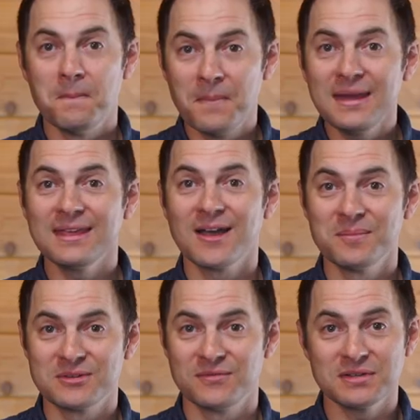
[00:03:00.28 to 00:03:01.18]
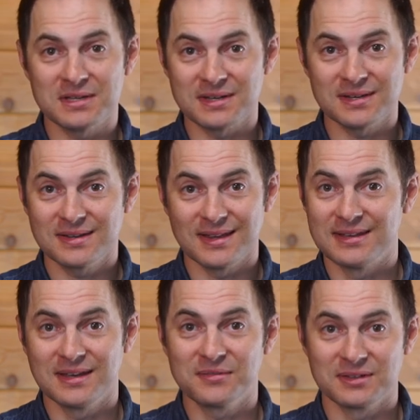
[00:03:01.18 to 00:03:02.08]
Many come to visit
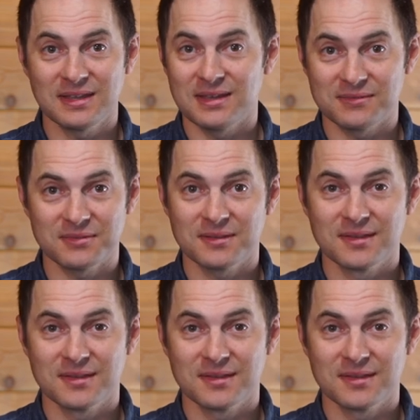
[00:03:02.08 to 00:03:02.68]
and never leave.